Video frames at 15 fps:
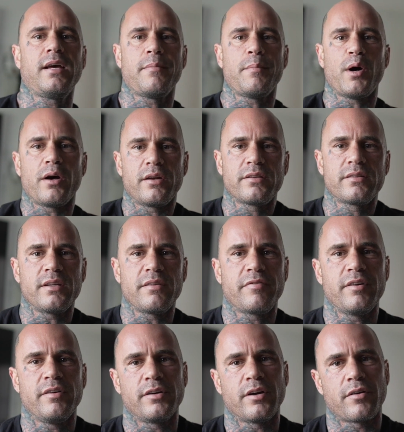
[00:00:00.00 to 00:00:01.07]
I'm honestly
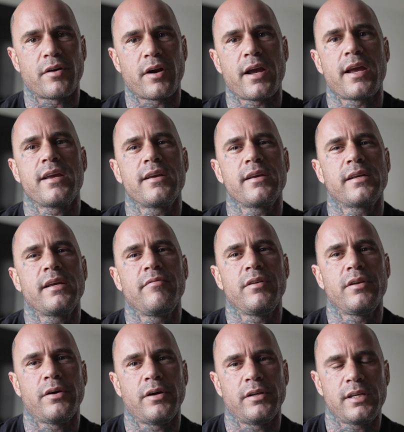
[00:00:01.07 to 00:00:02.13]
feeling all right, even
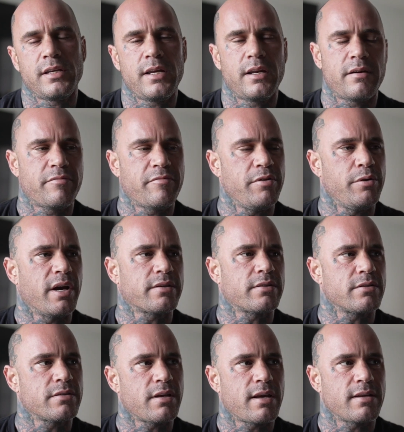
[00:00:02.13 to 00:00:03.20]
though I only did a few
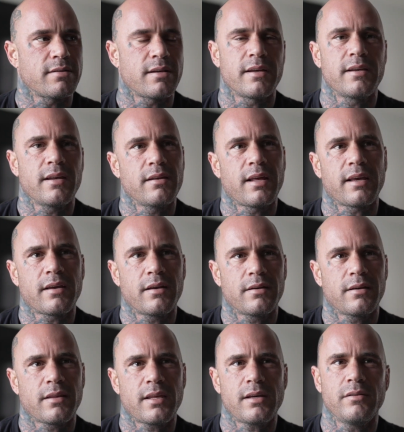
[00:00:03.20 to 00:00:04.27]
exercises. I did like
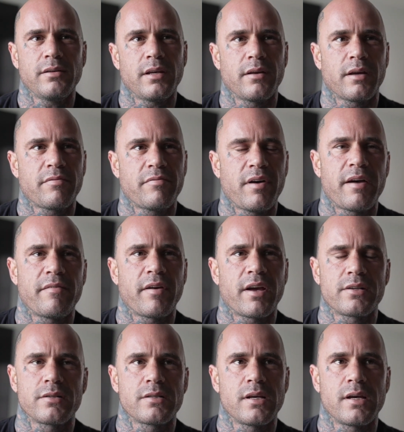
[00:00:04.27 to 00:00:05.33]
I think i only did like five
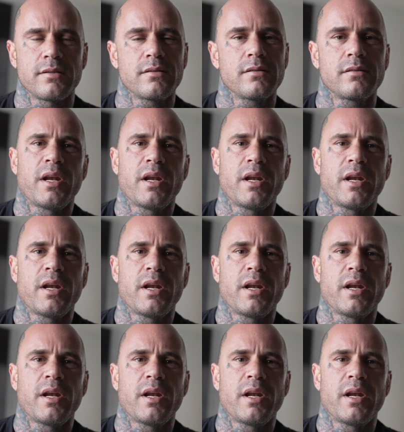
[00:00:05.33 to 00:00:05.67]
exercises.